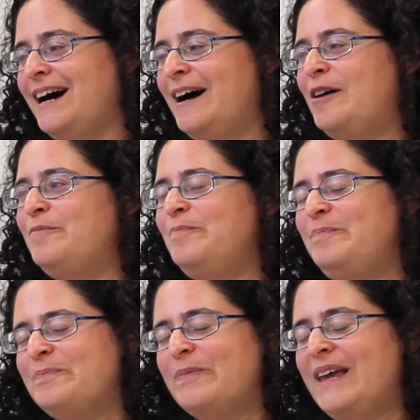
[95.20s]
Um,
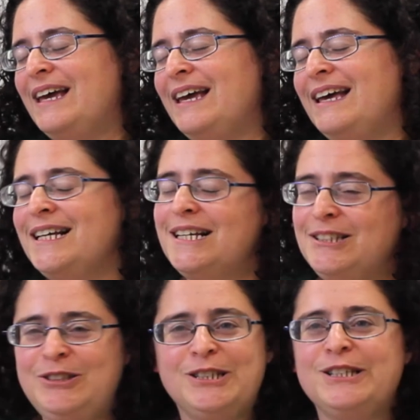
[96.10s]

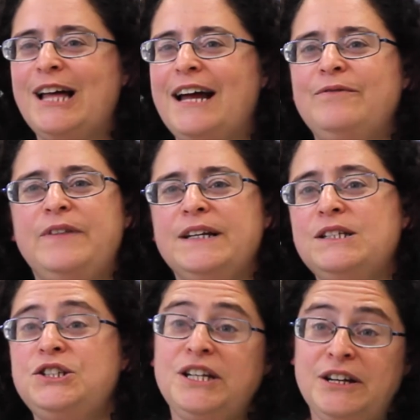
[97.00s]
just a lot of things
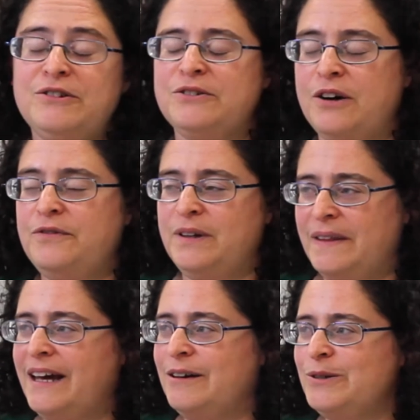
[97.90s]
that she hears often in
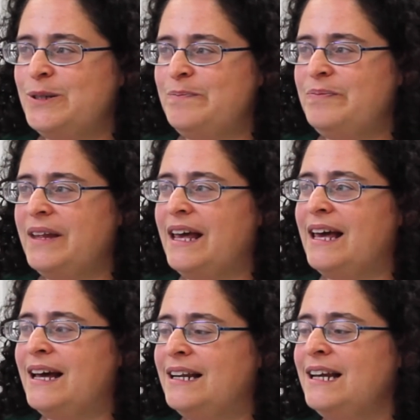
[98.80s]
the house.
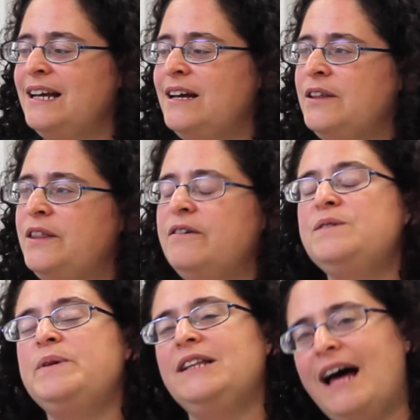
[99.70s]
And there
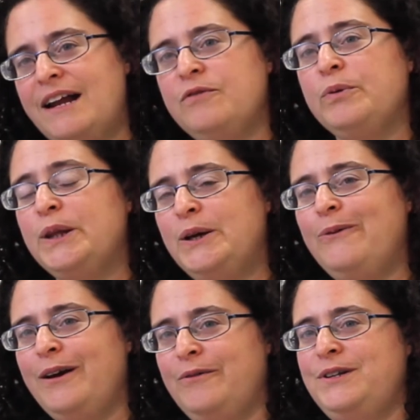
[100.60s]
has been a lot of really
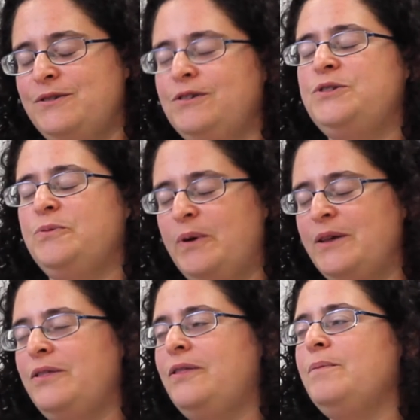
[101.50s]
great research
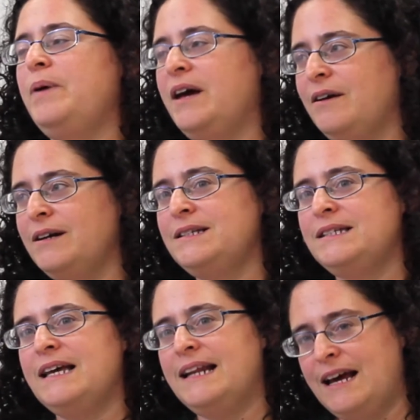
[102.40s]
with
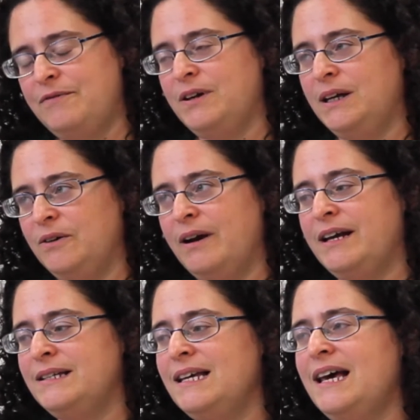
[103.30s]
parrots and African
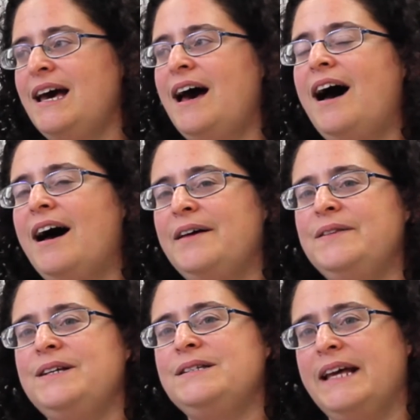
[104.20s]
greys on
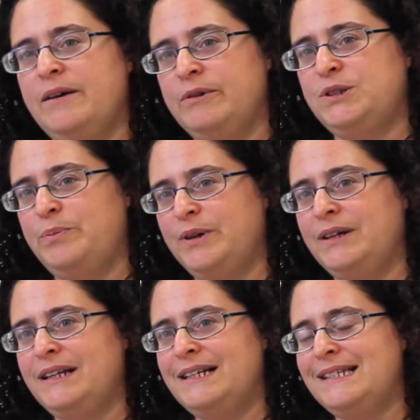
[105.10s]
these language
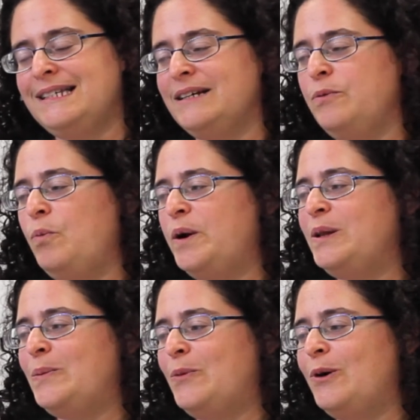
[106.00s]
abilities. One
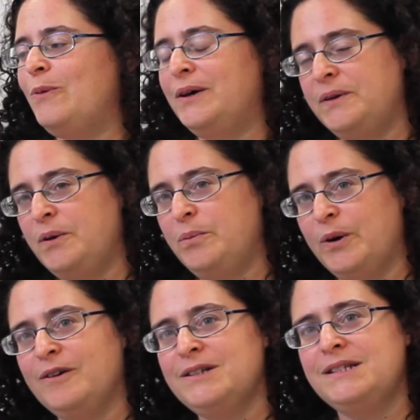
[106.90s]
of the more well known
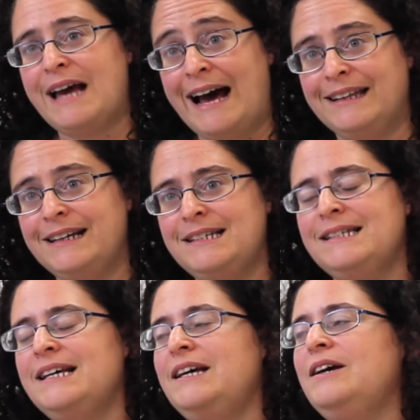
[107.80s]
birds,
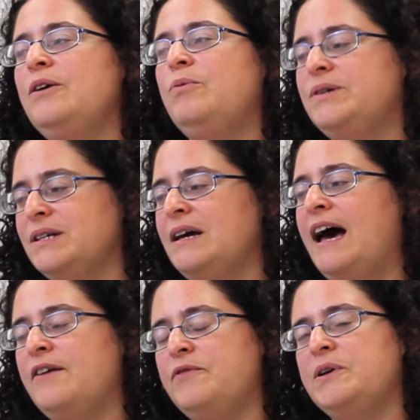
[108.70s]
Alex, was an
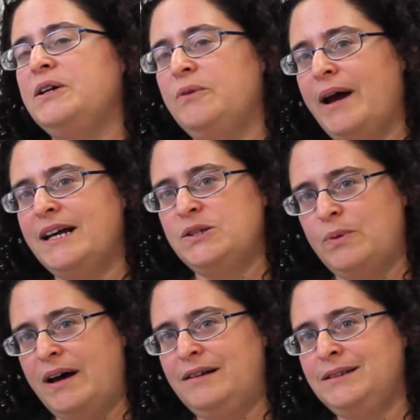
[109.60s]
African gray as
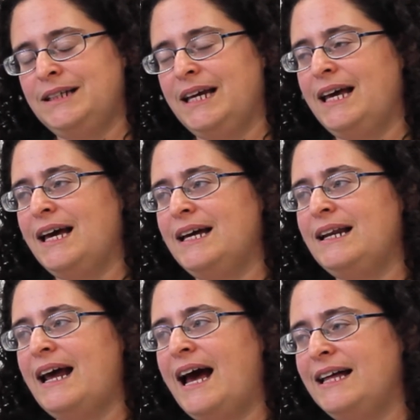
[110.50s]
well, and
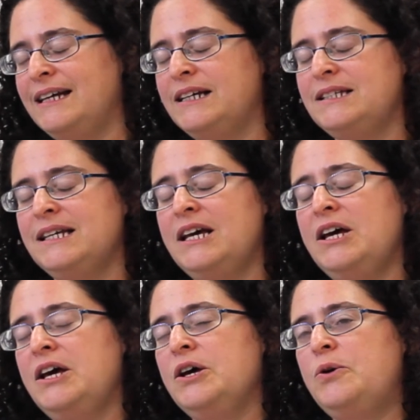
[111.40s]
Alex
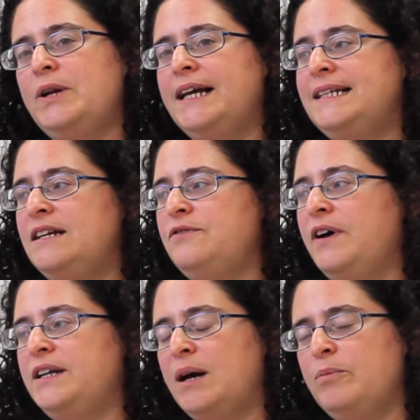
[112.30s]
could
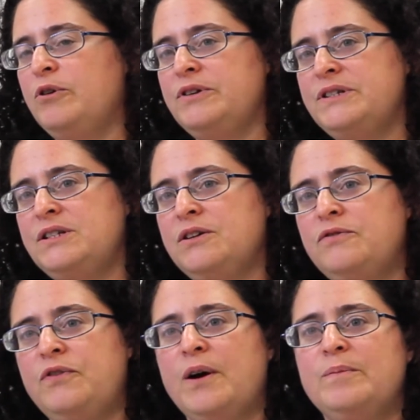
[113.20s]
identify numbers
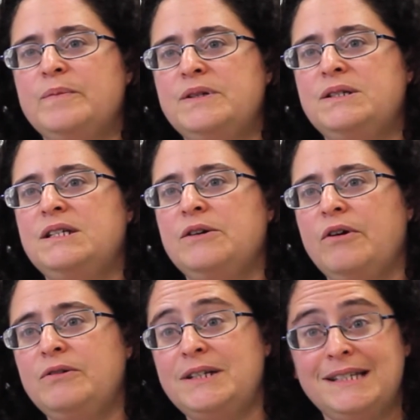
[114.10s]
from
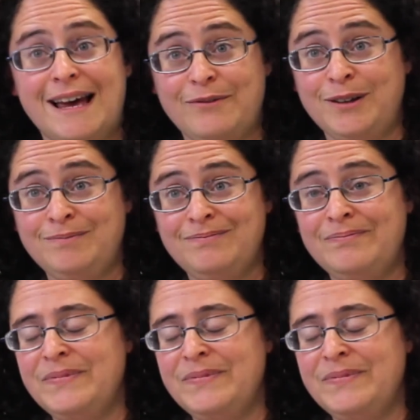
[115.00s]
zero to seven.